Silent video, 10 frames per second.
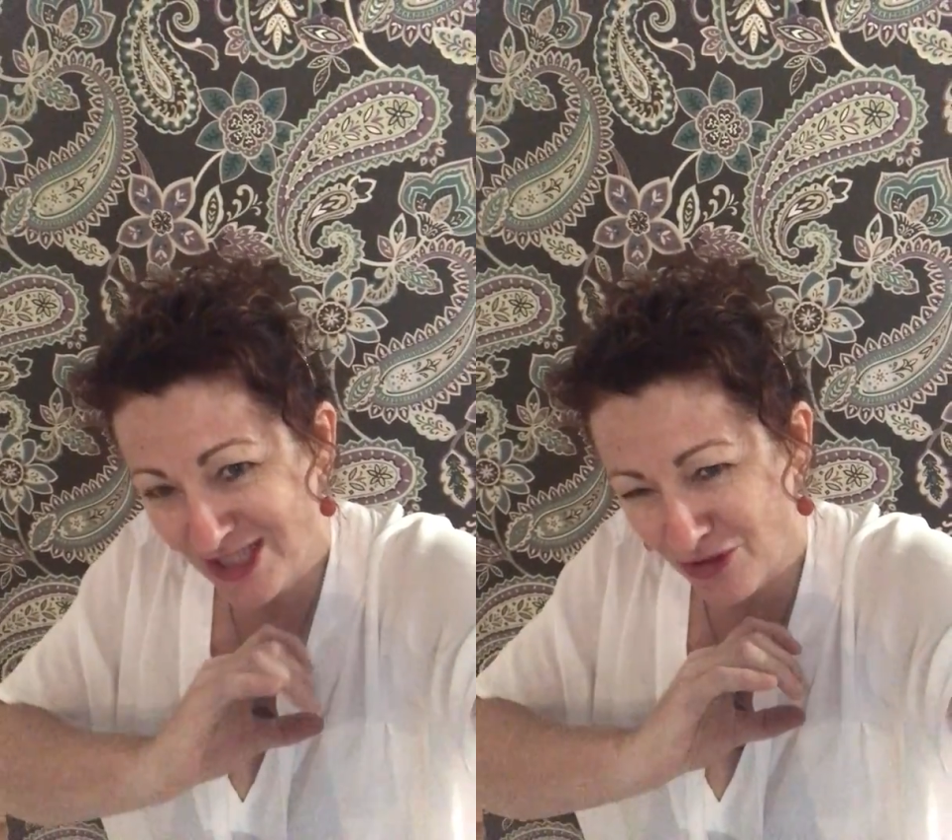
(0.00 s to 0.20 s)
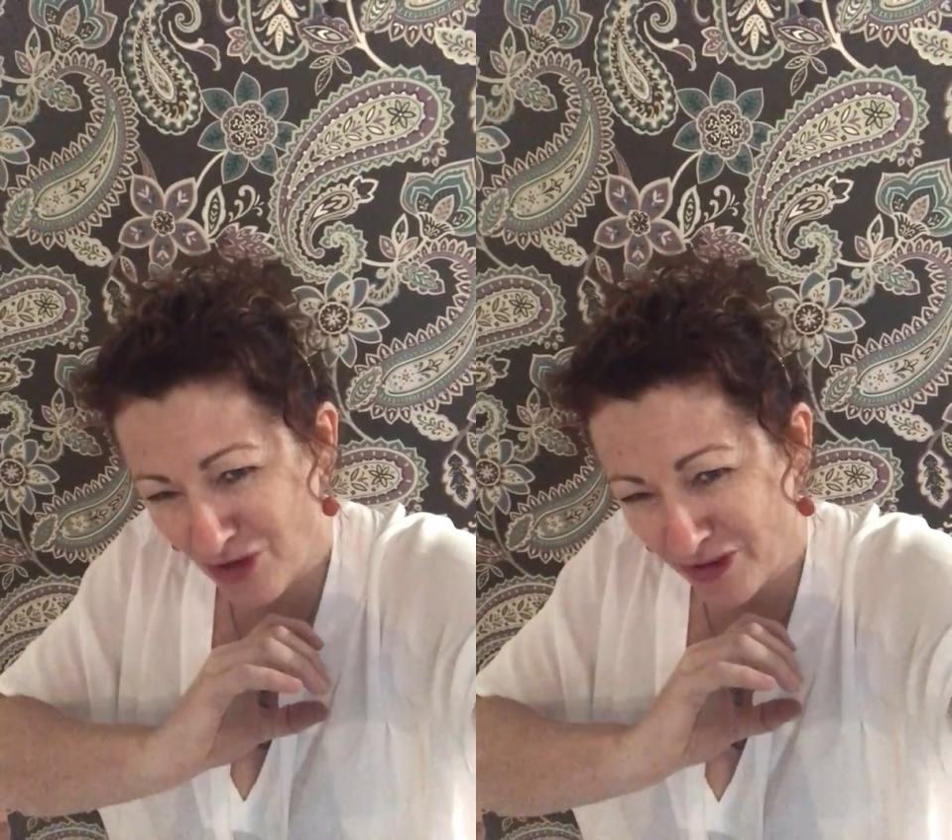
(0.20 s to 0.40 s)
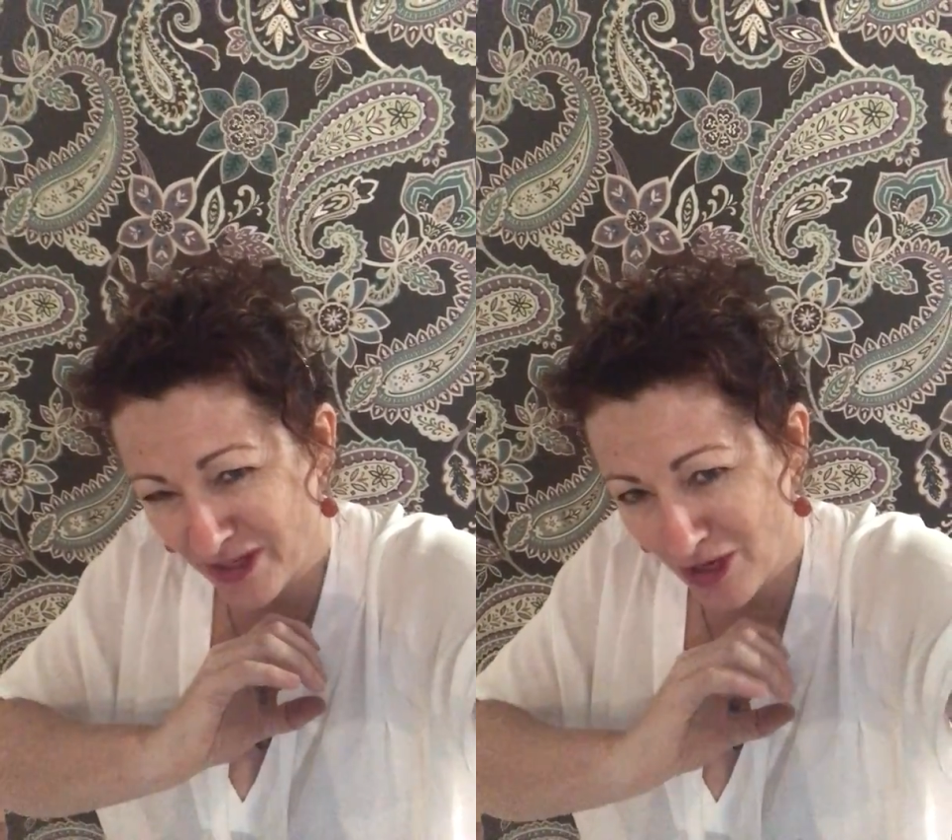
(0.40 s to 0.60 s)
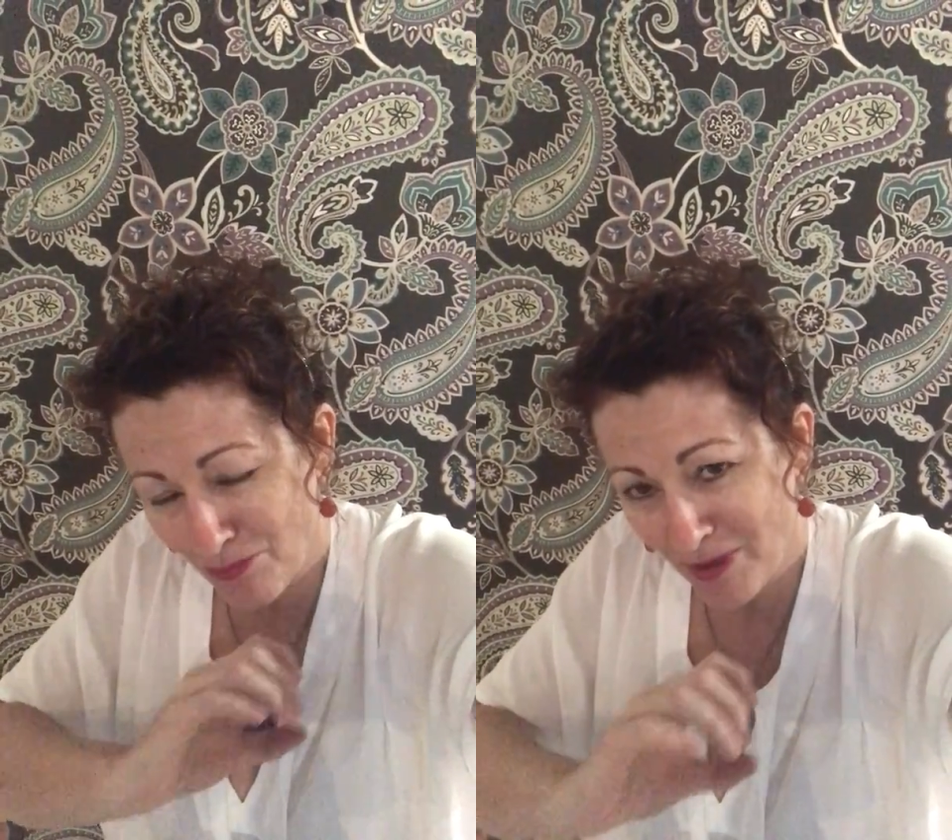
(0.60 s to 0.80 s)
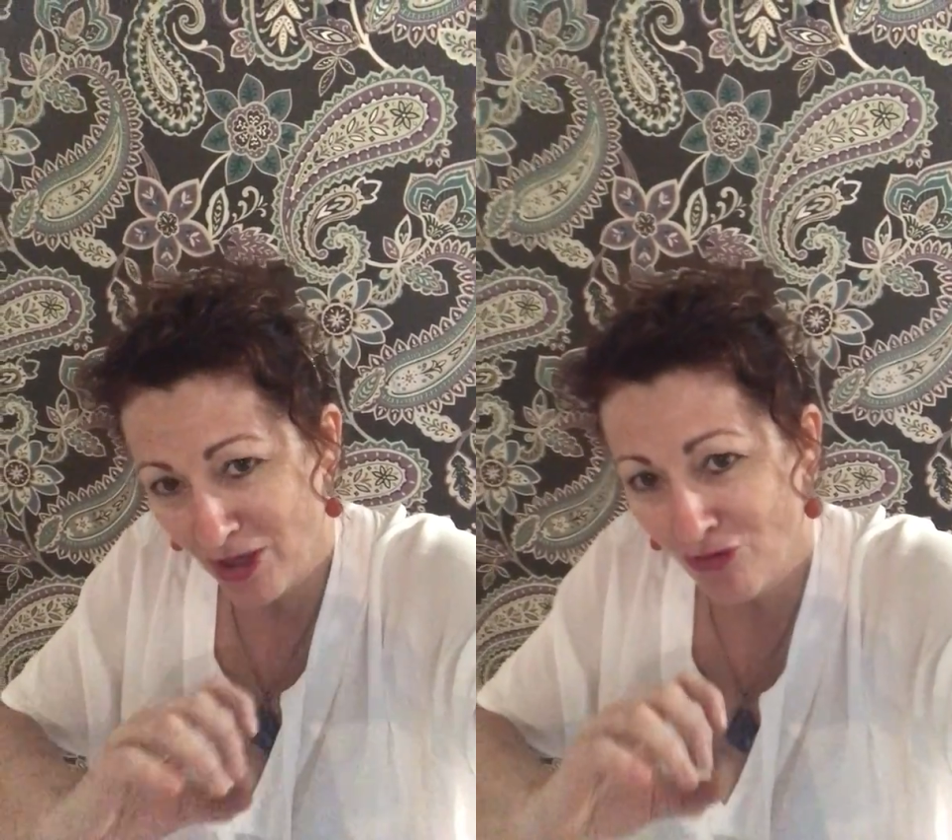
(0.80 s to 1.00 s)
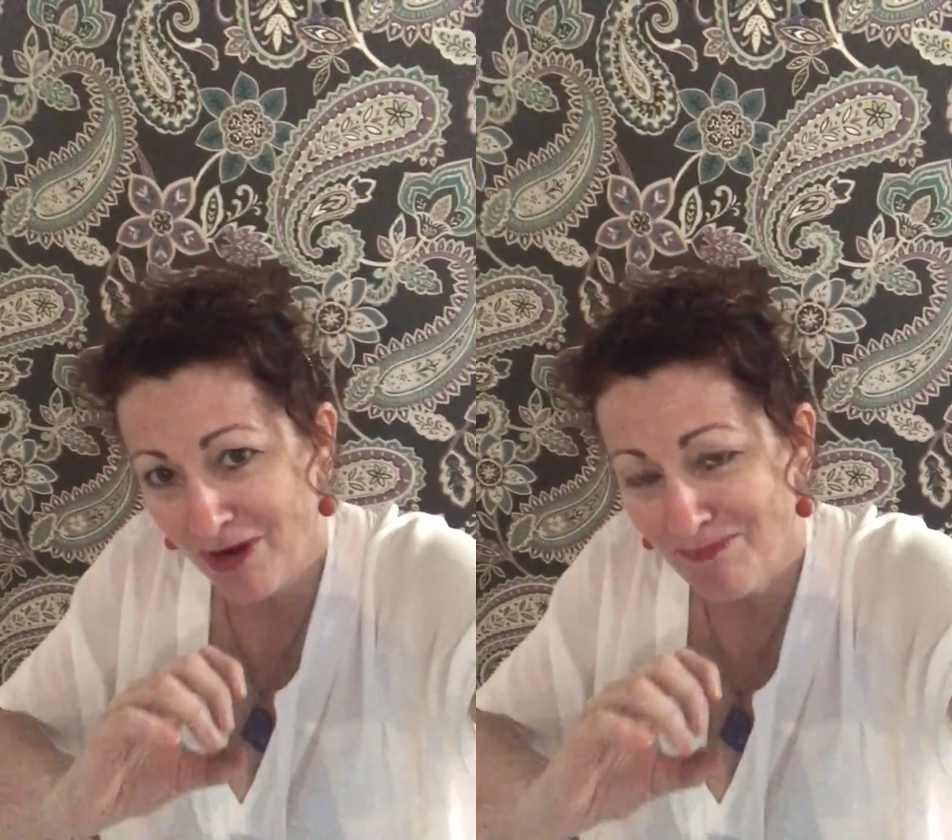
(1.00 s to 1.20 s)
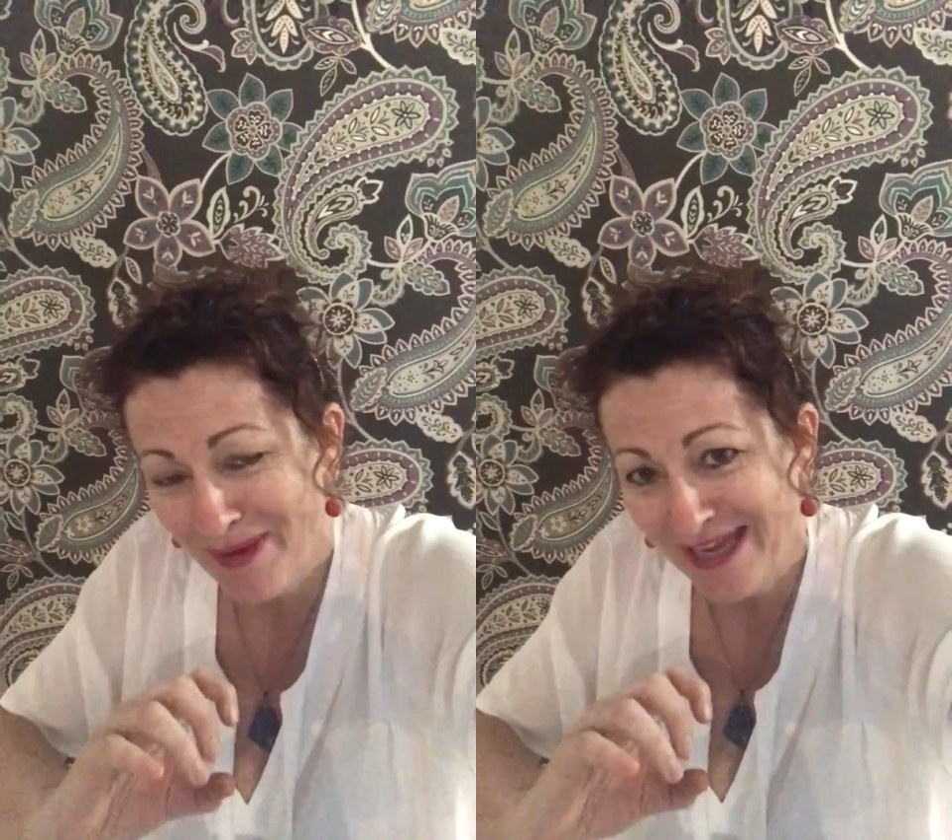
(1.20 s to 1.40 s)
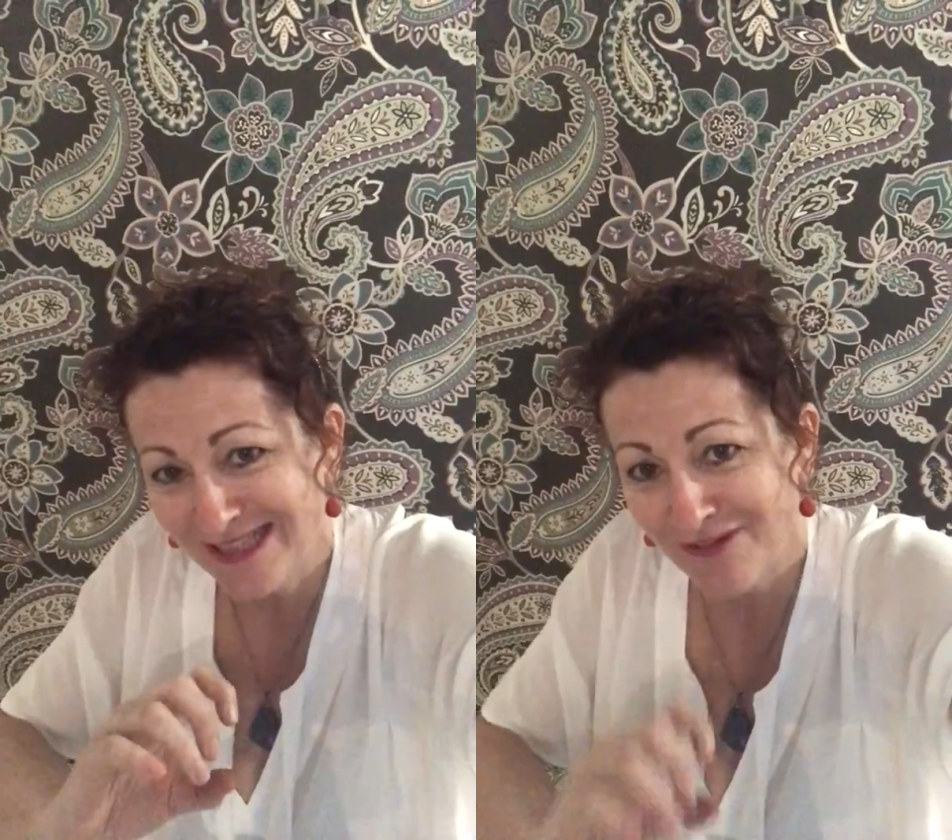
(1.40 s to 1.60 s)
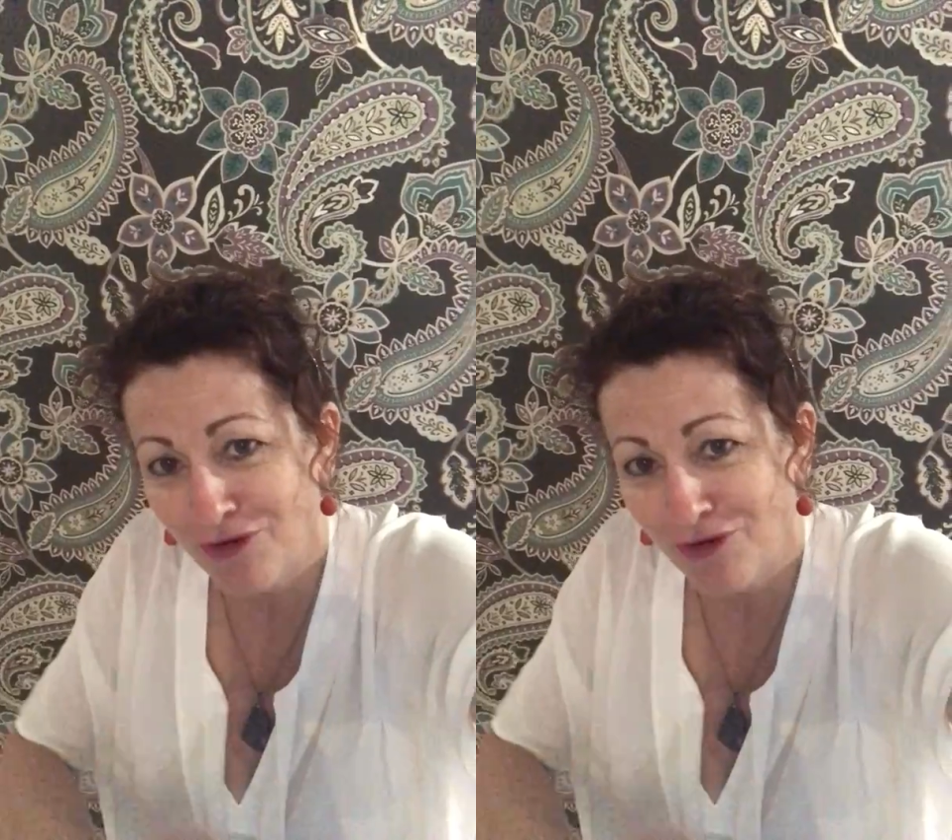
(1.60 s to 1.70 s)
So, on the capillary beds,